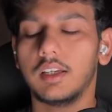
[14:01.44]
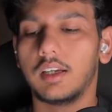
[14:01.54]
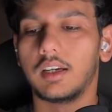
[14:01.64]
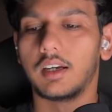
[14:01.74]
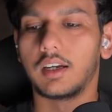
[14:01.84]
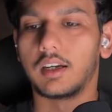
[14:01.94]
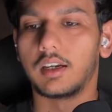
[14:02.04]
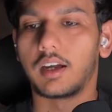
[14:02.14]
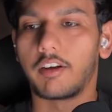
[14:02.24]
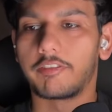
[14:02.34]

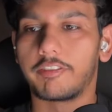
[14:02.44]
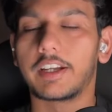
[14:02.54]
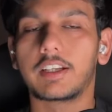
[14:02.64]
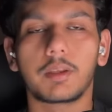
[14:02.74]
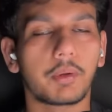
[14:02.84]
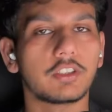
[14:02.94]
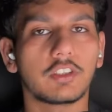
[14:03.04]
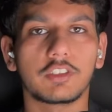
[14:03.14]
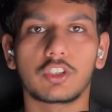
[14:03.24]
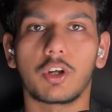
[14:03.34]
affect the price of
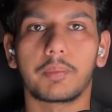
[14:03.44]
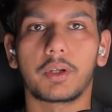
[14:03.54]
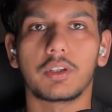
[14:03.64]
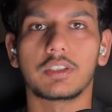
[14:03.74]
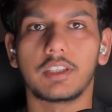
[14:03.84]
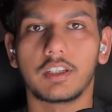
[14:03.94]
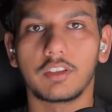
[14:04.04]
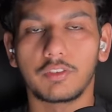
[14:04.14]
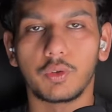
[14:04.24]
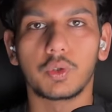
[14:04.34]
a stock because they are the
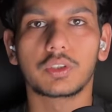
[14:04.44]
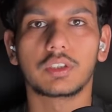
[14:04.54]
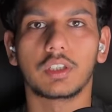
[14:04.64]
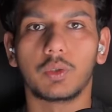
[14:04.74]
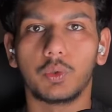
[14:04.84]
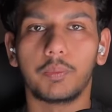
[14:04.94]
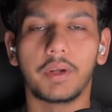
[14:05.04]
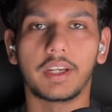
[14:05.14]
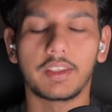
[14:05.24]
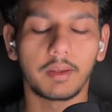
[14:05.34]
folks who
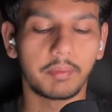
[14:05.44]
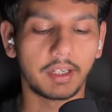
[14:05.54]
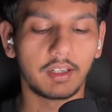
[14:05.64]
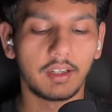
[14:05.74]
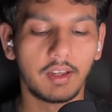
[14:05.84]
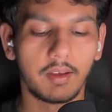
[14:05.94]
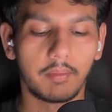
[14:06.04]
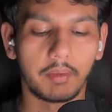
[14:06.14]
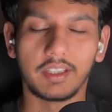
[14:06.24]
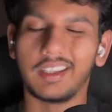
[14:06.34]
bring in the big
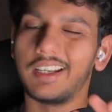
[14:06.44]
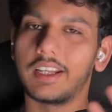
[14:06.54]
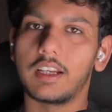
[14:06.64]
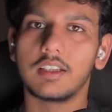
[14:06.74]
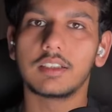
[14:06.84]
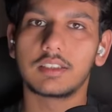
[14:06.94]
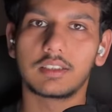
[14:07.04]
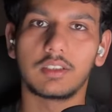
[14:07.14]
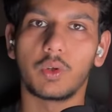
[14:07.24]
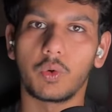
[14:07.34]
money. Retailers
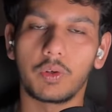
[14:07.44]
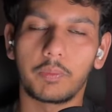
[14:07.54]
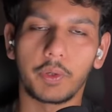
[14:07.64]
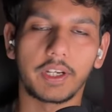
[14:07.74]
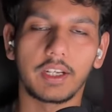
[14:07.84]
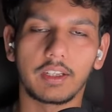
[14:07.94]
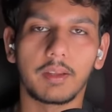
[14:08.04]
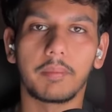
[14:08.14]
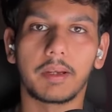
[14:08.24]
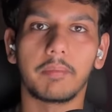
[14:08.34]
don't bring in
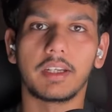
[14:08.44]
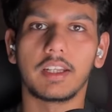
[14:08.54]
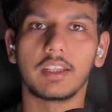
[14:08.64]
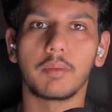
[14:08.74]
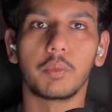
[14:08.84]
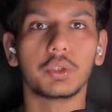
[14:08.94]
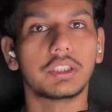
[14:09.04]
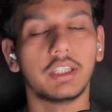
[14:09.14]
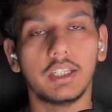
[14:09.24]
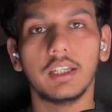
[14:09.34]
the big money and they're
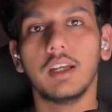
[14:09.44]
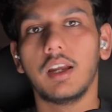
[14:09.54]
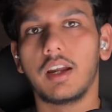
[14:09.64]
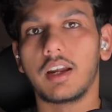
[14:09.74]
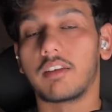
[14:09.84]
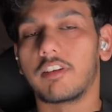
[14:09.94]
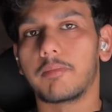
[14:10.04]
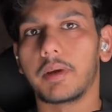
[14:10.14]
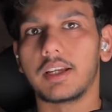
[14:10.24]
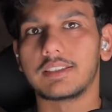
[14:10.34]
mostly
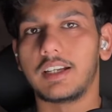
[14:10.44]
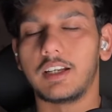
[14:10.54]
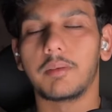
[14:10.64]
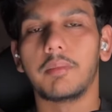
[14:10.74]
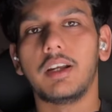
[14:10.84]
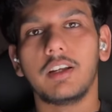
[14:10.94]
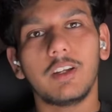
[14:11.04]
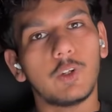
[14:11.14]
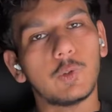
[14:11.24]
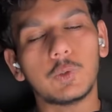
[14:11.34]
driven by sentiment,
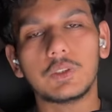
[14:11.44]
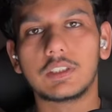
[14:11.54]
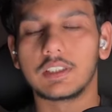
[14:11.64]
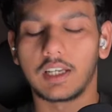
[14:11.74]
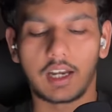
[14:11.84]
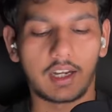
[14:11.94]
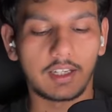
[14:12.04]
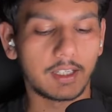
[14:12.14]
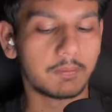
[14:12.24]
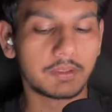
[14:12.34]
news, and
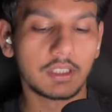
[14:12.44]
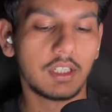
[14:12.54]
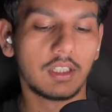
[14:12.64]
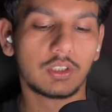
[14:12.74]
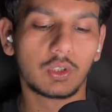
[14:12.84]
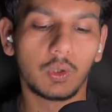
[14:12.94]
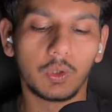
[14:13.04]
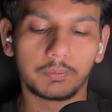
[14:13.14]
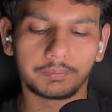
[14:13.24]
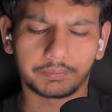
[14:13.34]
tips.
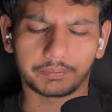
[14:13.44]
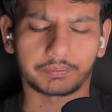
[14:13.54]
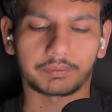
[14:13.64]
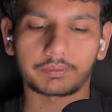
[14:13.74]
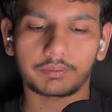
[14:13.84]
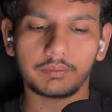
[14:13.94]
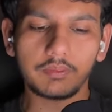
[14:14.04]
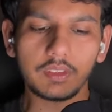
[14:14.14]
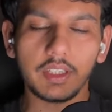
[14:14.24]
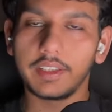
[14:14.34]
So
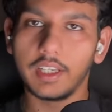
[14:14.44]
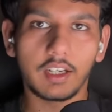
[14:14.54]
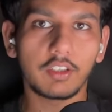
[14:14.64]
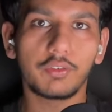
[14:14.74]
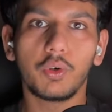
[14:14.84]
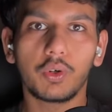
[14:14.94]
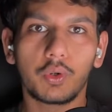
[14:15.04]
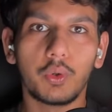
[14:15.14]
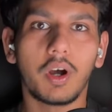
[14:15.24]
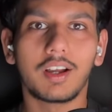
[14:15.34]
they are the folk
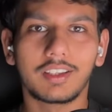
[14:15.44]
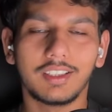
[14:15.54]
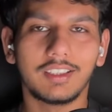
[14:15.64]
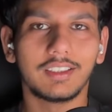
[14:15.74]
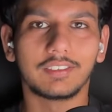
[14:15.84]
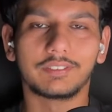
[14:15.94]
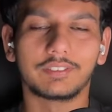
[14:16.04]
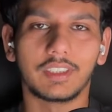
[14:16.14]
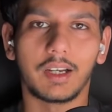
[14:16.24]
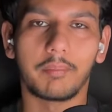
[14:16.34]
who are the
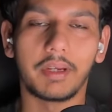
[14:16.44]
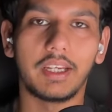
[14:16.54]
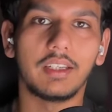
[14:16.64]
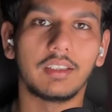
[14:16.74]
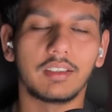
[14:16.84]
main